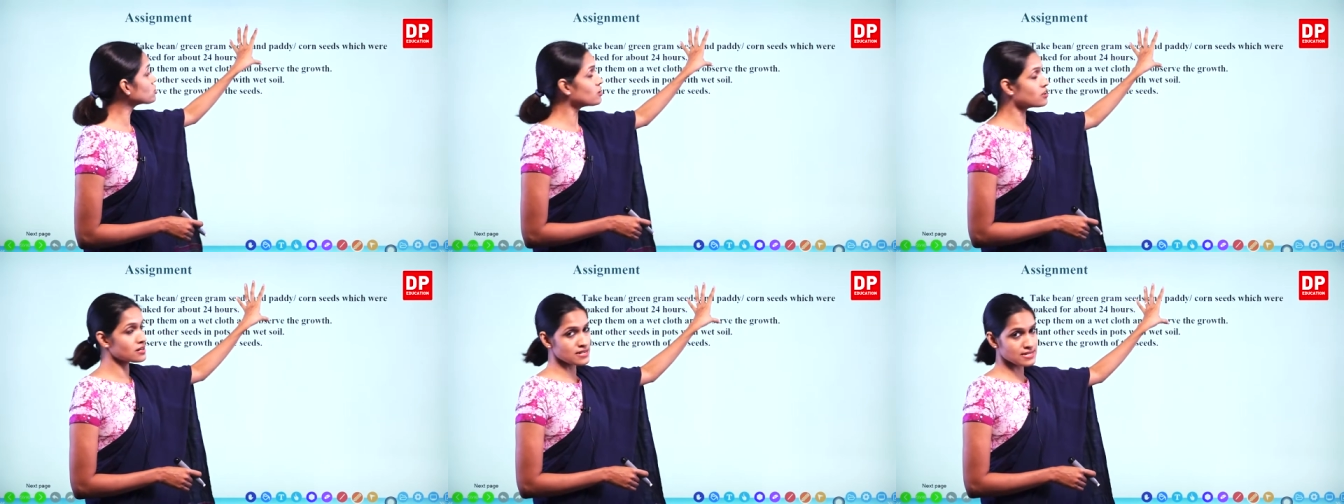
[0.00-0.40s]

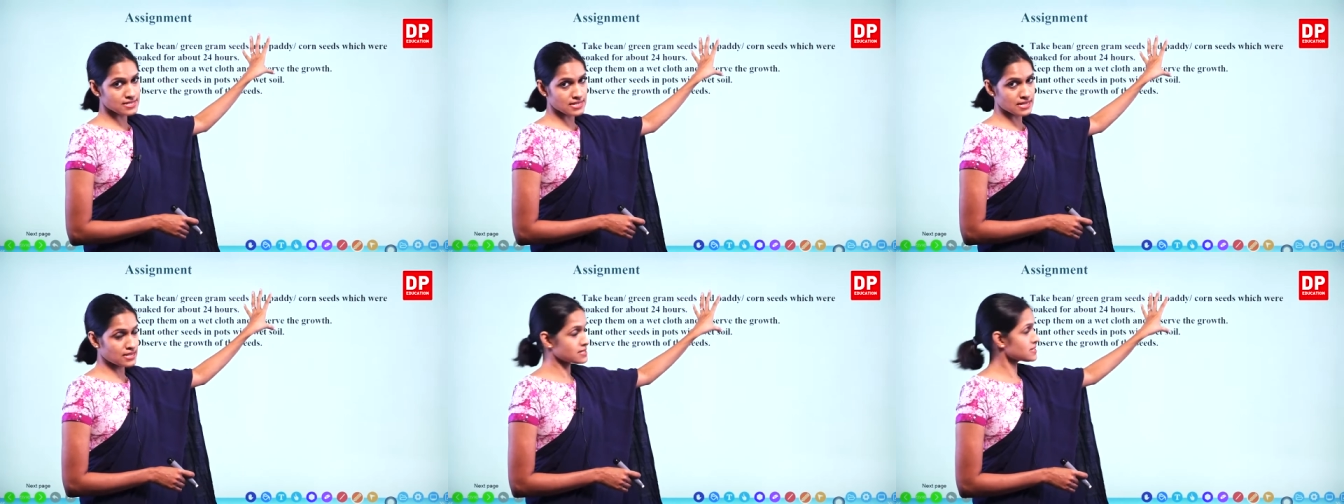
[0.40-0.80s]
corn
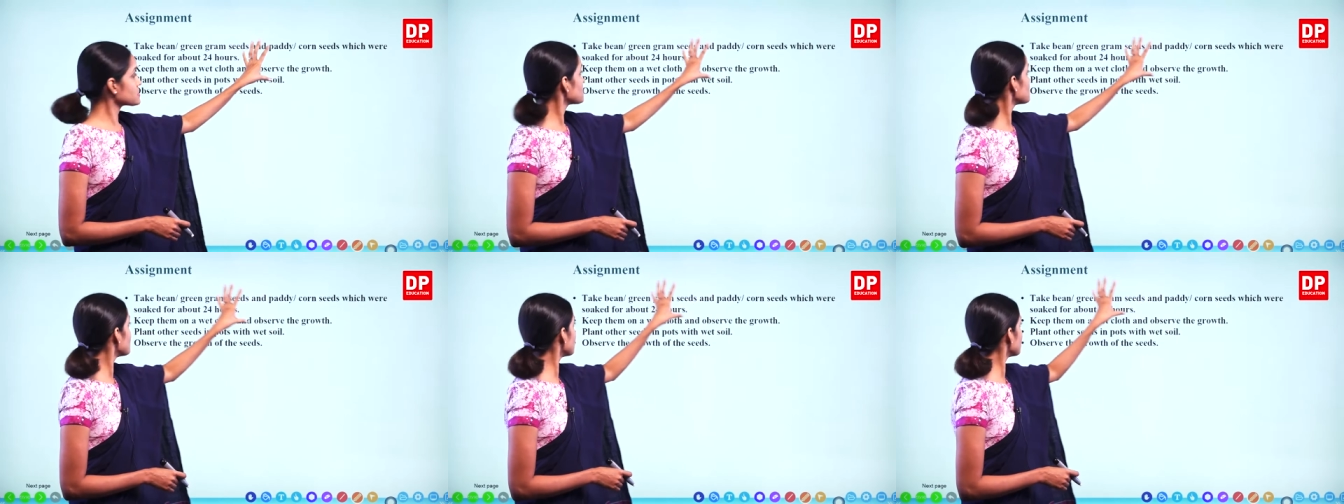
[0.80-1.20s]
seeds
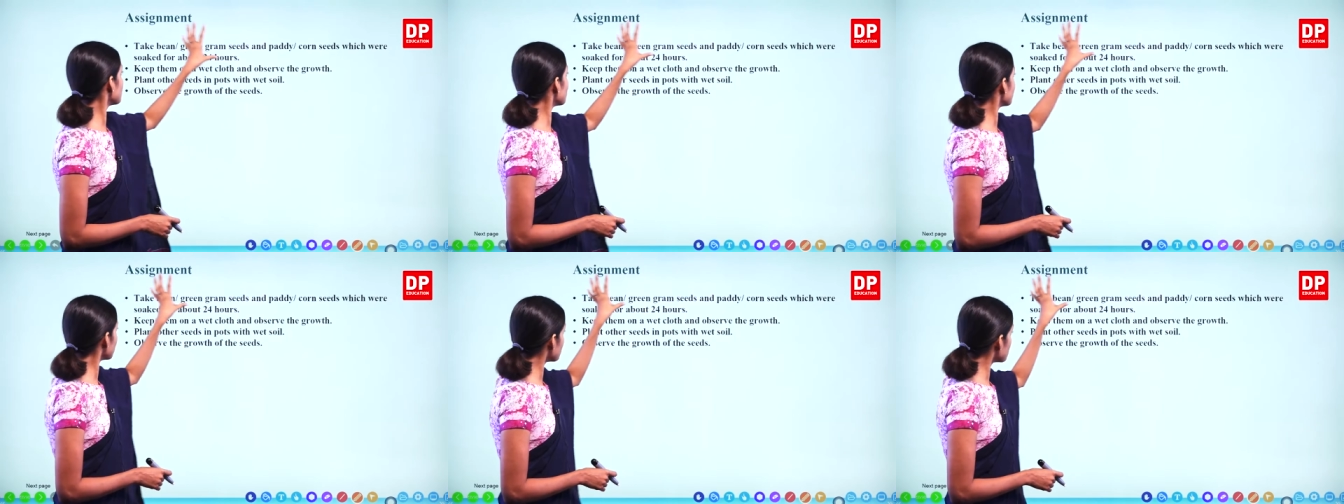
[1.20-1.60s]

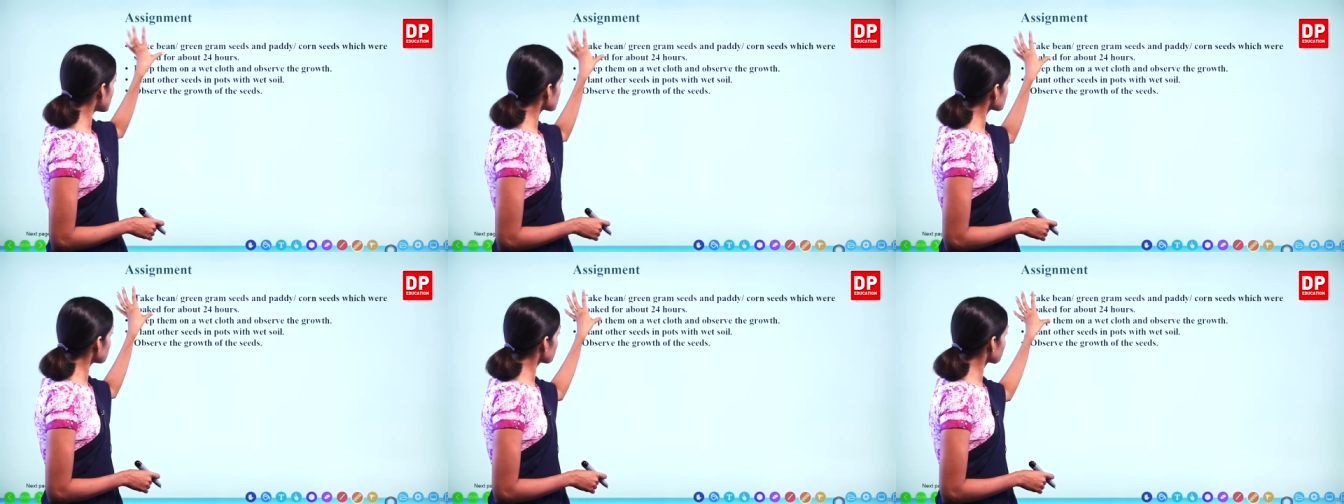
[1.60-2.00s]
which
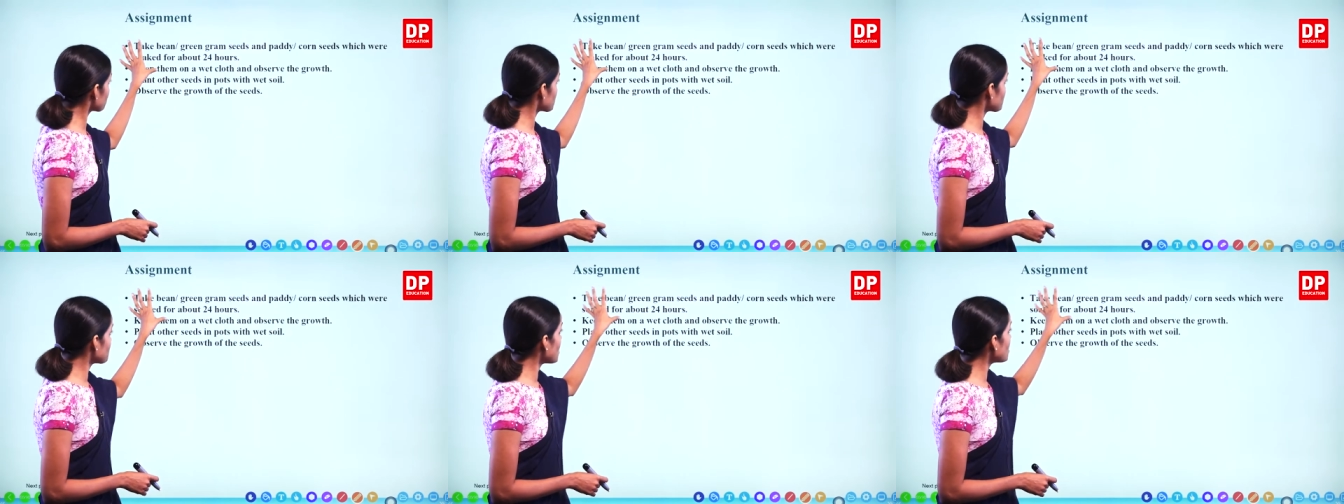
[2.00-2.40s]
are sold
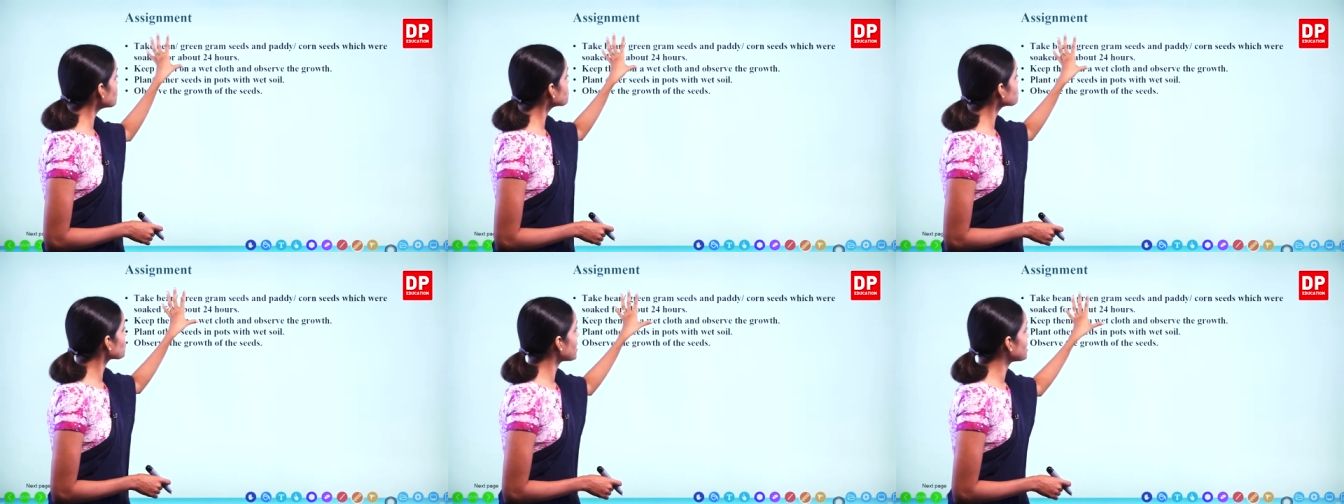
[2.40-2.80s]
for
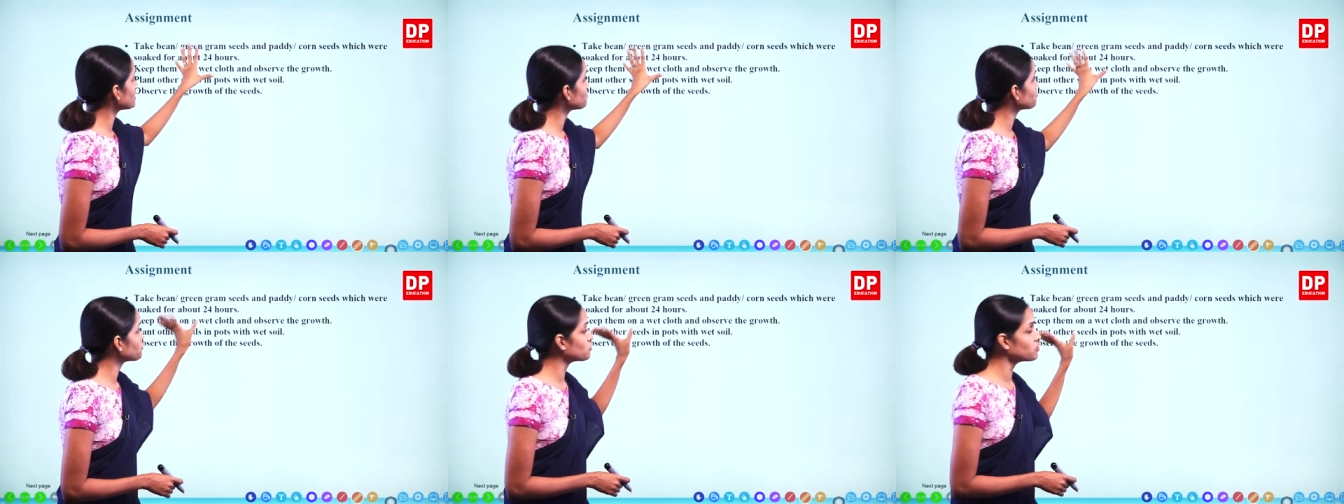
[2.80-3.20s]
about
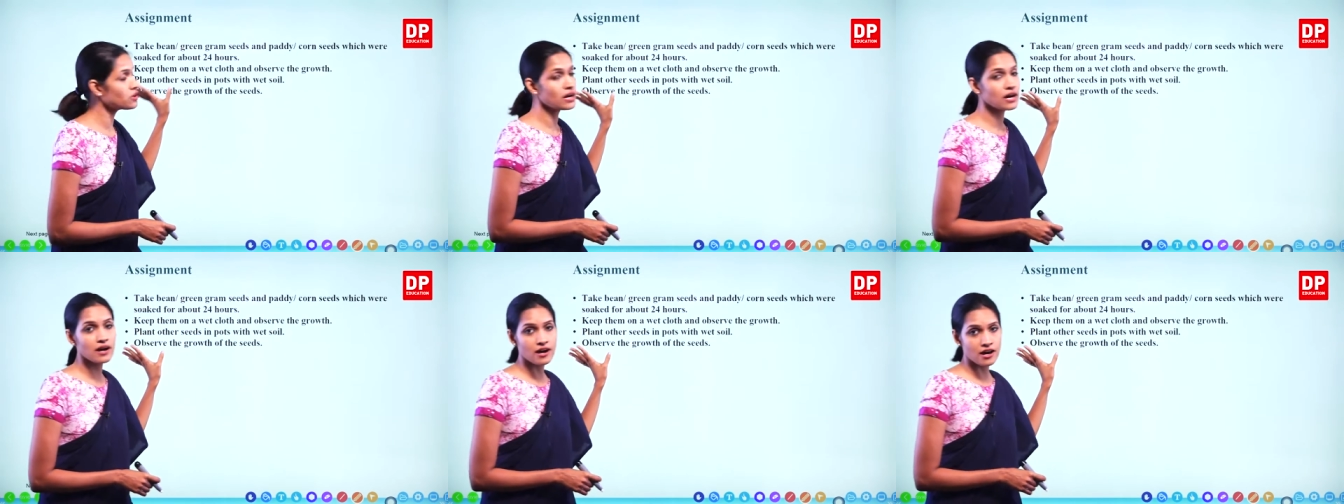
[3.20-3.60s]
twenty-four
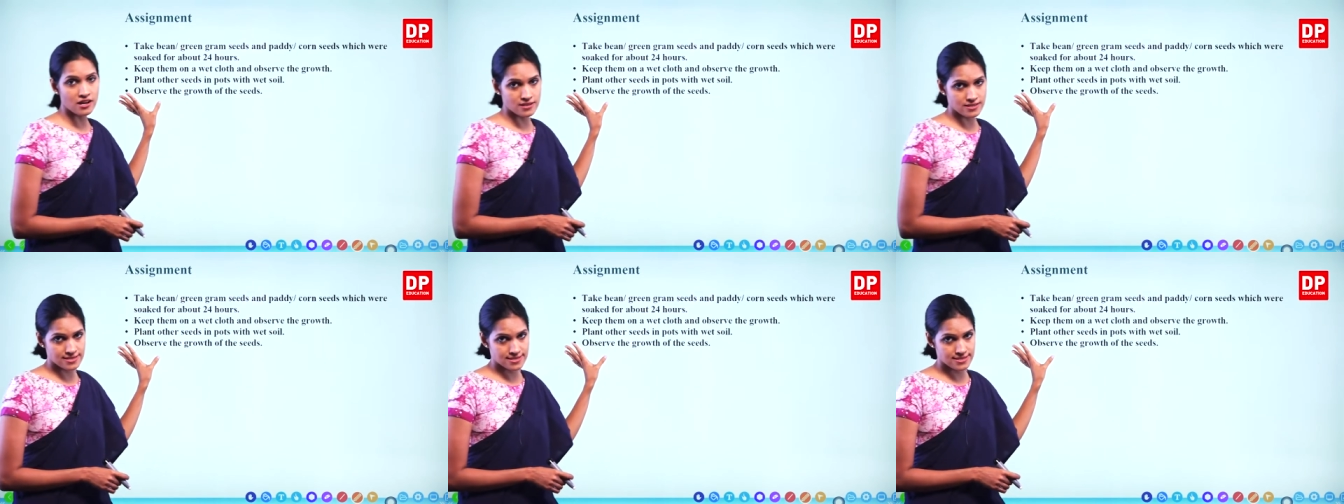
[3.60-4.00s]

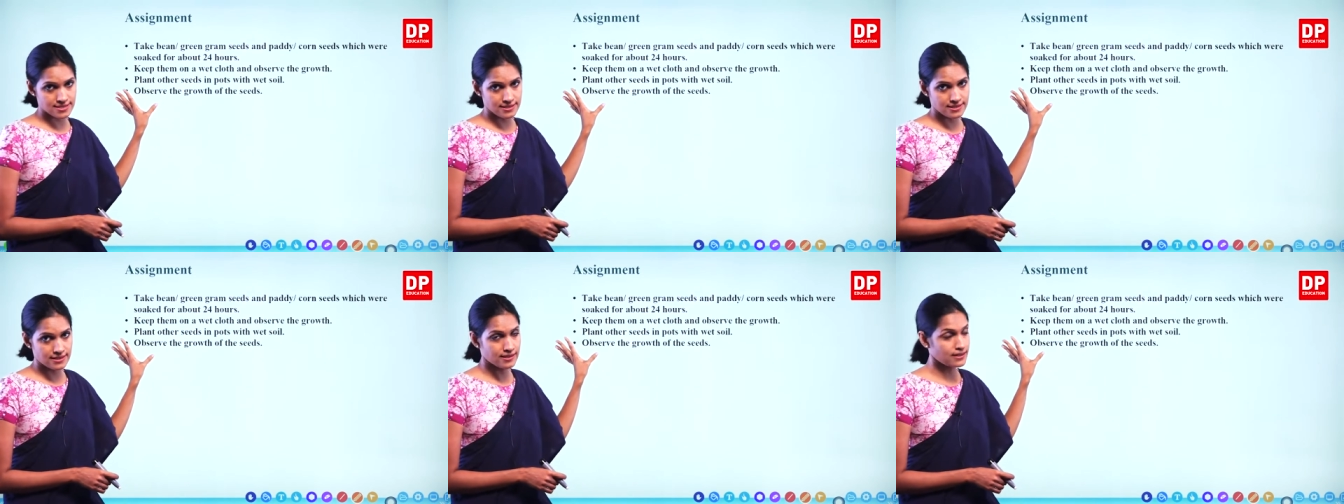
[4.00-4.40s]
hours.
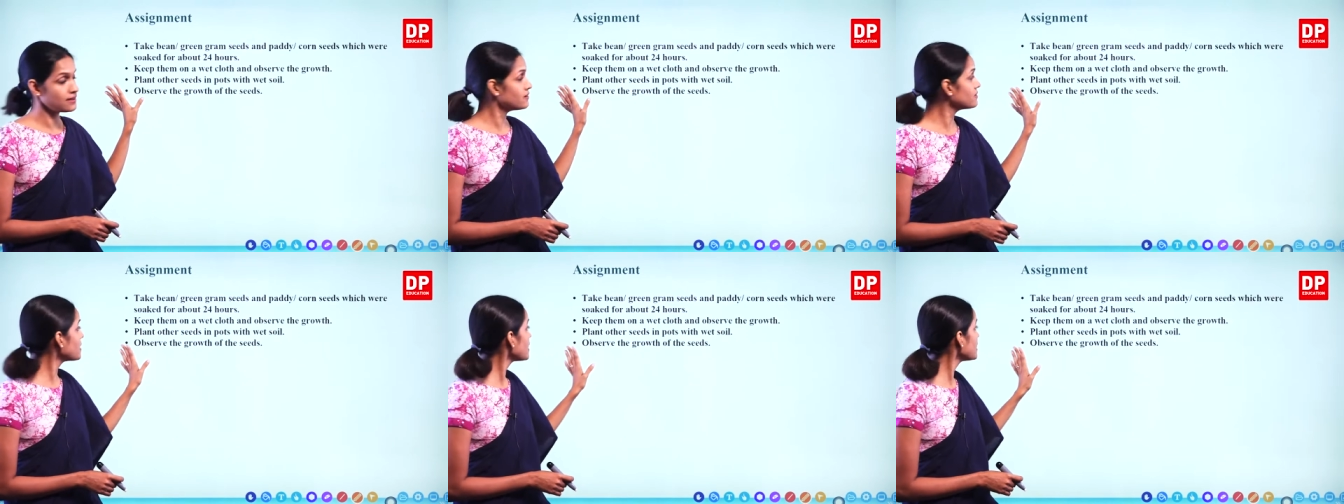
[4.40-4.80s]

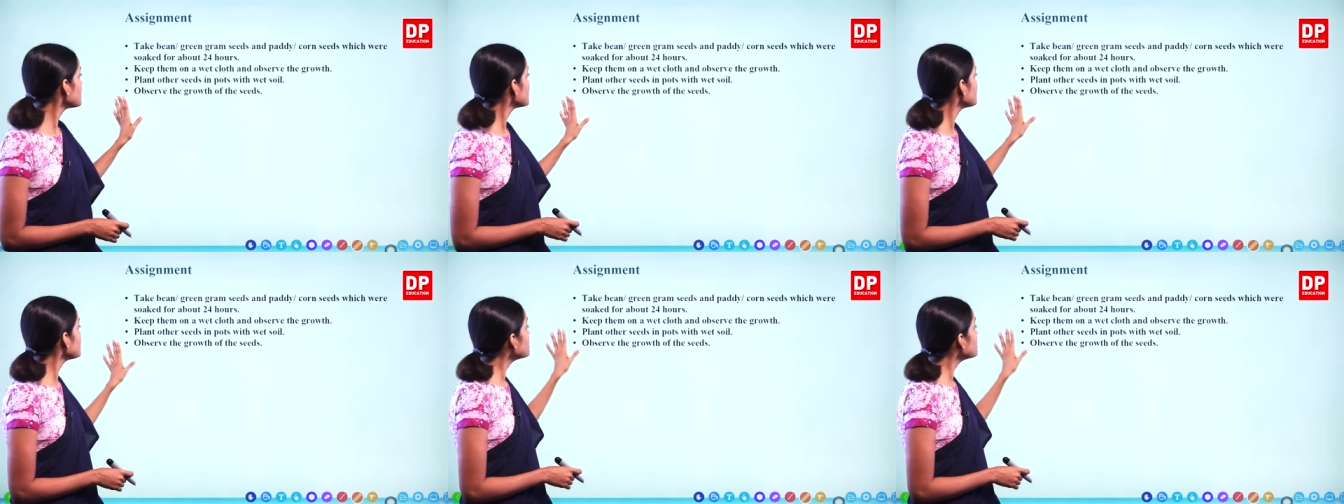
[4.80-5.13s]
Right?